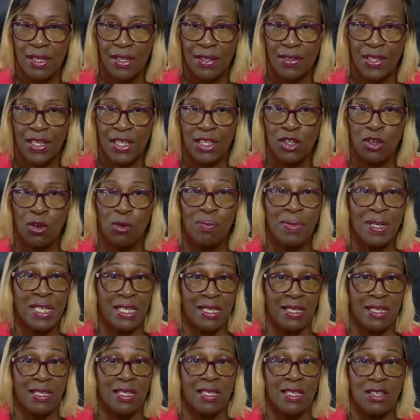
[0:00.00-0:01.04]
that your
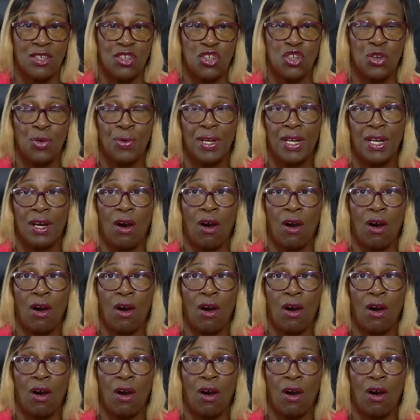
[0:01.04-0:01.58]
business is doing?